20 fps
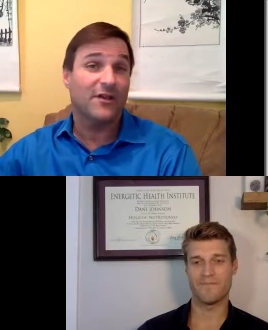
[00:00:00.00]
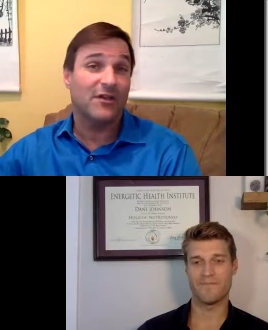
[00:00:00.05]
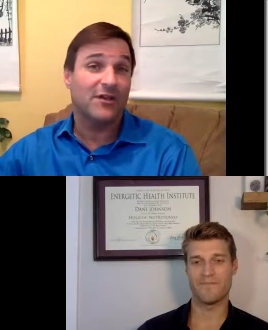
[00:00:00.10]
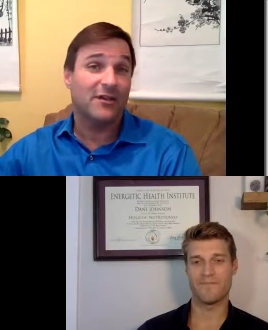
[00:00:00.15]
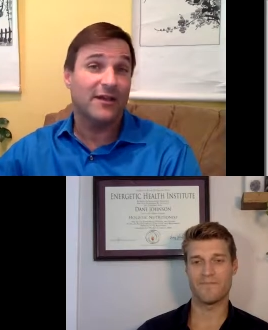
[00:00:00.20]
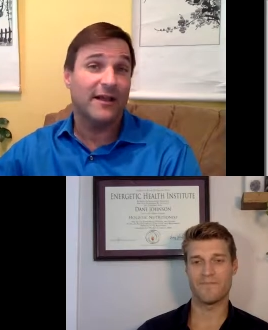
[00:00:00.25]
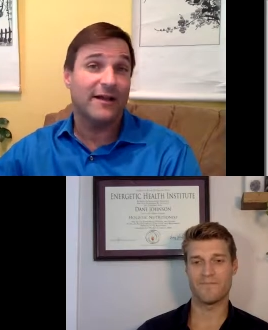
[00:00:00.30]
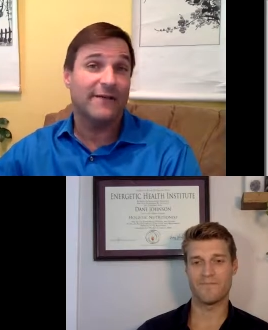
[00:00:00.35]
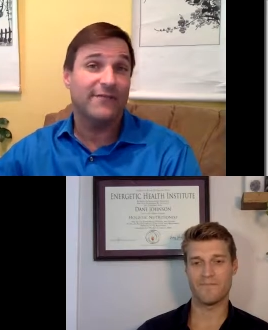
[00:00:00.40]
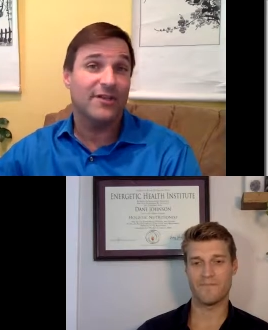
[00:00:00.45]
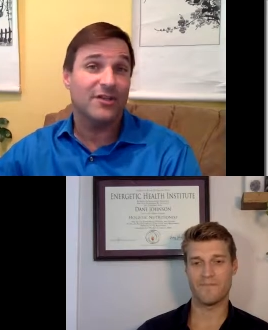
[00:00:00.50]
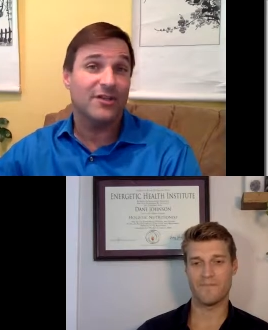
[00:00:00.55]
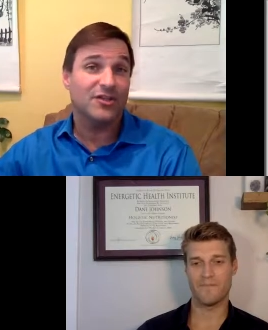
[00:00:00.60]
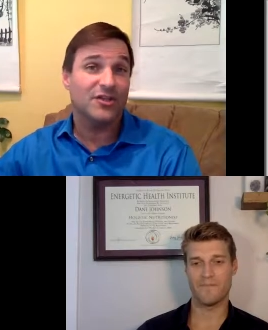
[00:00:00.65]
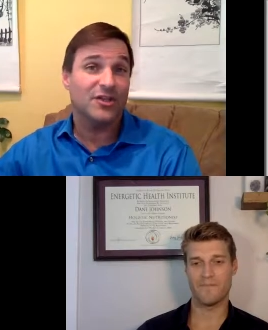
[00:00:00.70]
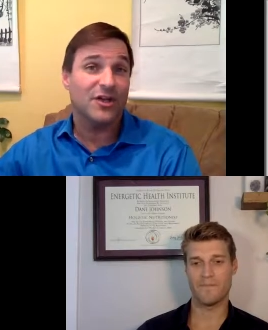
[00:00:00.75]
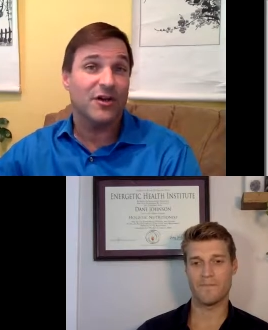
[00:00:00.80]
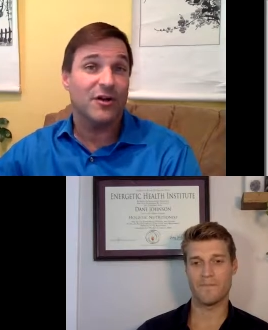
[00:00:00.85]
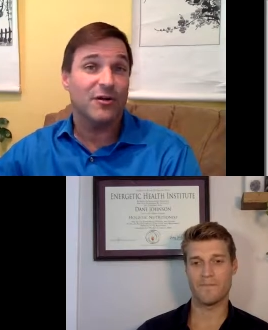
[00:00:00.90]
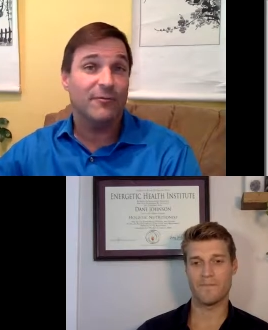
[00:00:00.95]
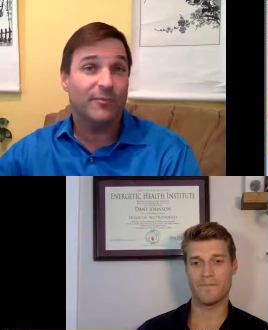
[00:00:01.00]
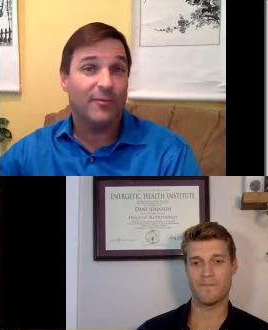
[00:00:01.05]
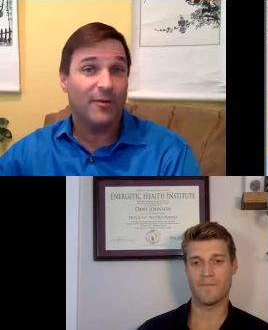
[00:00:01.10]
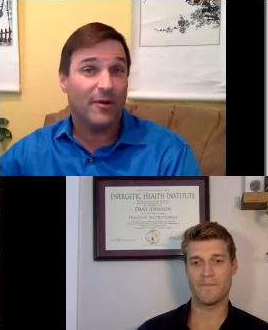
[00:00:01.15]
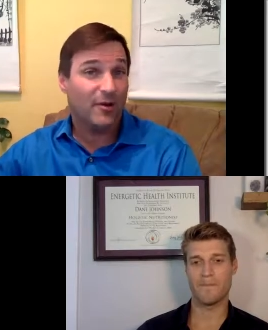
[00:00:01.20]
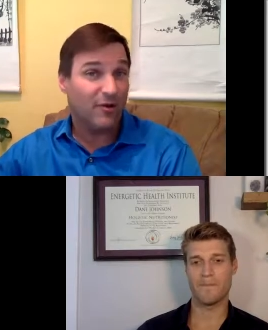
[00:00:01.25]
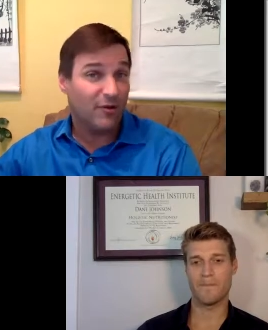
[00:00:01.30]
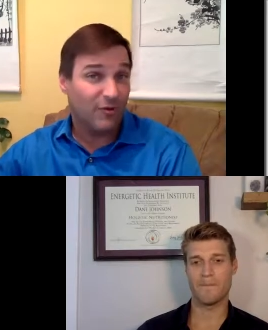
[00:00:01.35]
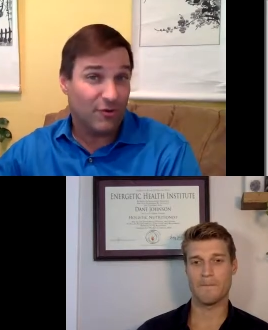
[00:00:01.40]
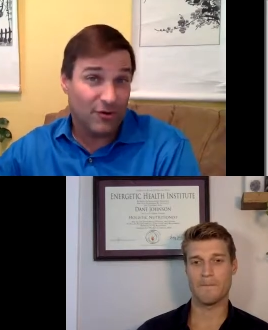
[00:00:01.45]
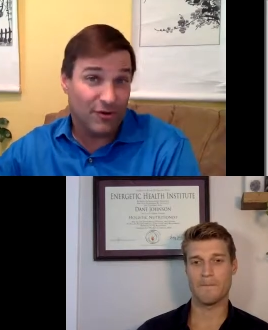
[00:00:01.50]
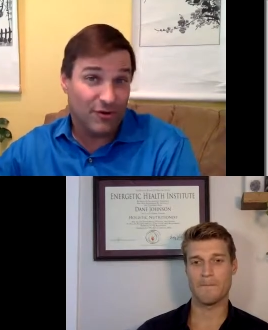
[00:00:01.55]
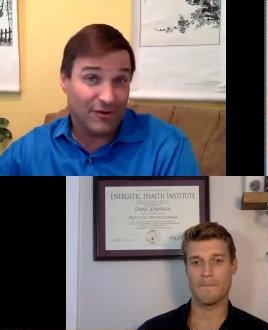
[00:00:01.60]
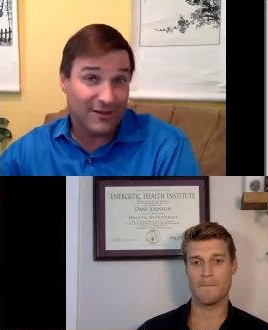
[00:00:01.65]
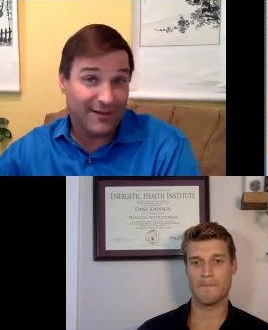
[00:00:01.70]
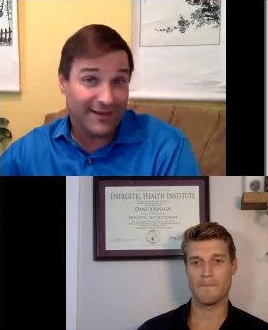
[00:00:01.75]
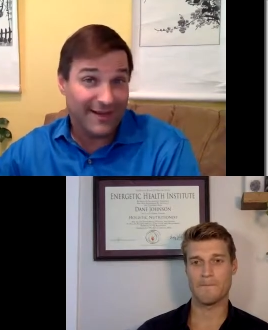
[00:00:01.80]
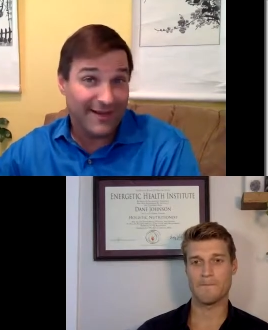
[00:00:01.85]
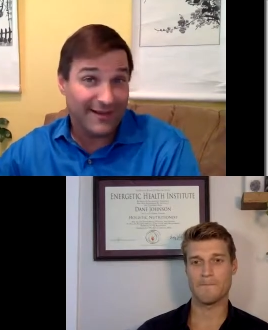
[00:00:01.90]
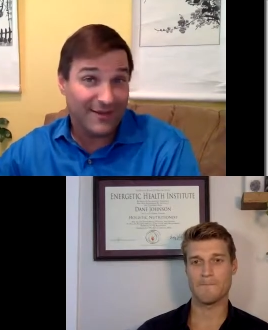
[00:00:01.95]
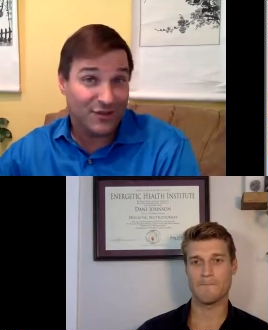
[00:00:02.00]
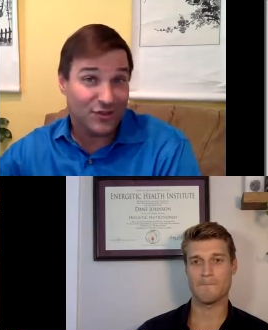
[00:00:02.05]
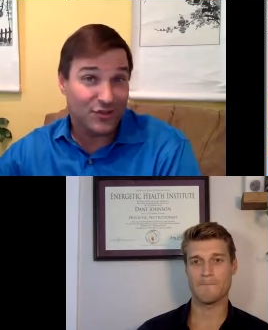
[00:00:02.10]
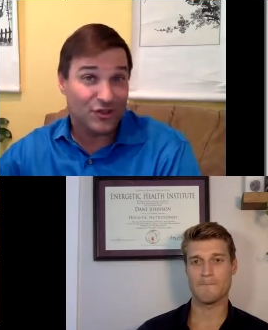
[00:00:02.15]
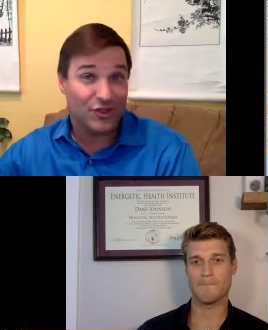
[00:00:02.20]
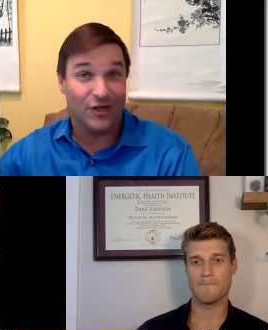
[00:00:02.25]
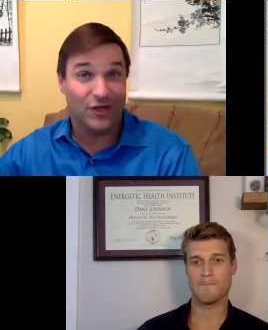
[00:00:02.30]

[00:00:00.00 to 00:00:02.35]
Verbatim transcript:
Speaker 1: love the show or like the show.